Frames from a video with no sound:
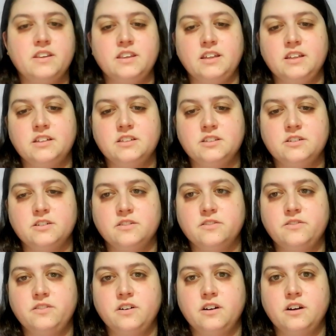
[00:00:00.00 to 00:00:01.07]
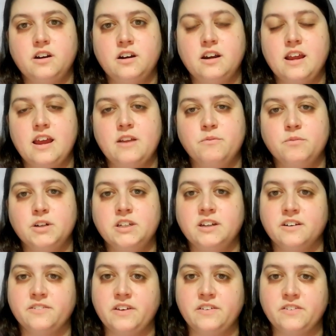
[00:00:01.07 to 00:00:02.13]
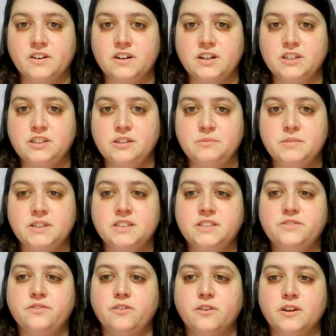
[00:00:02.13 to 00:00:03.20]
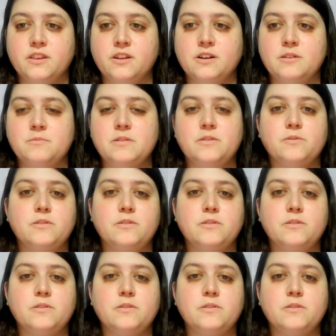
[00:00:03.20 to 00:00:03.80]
these so far and what your favorite costume is for them.